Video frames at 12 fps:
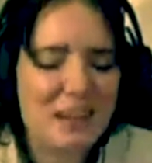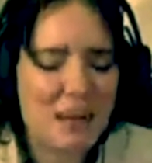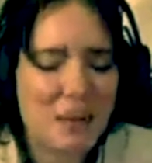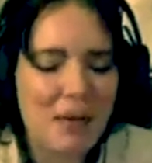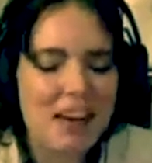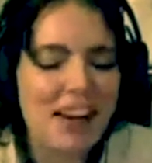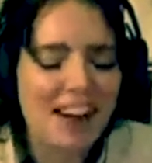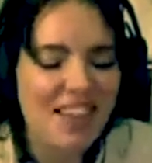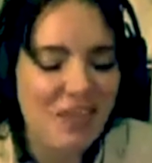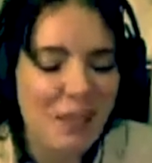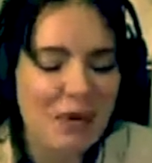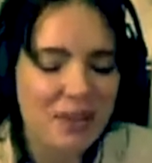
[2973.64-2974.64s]
by
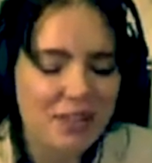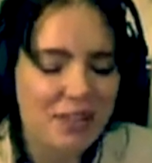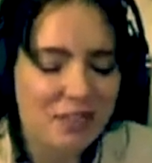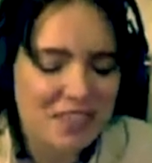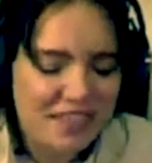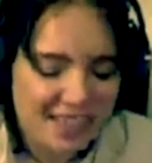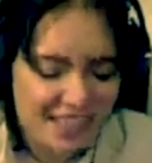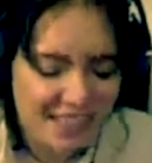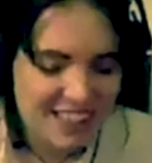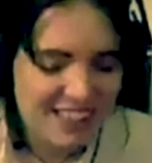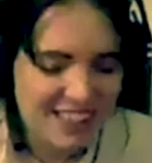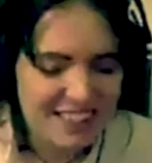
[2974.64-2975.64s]
other
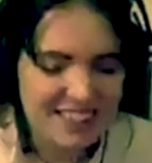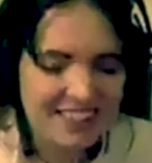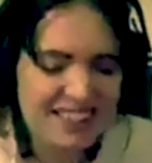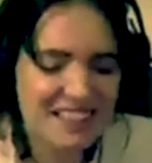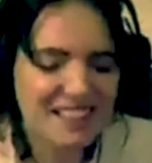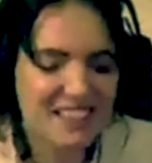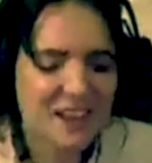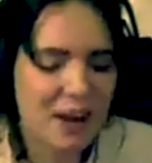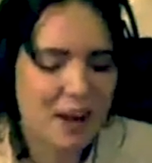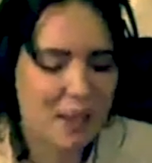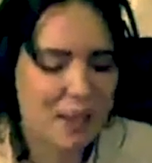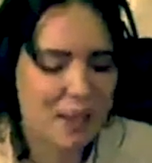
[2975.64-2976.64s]
possibilities at this time.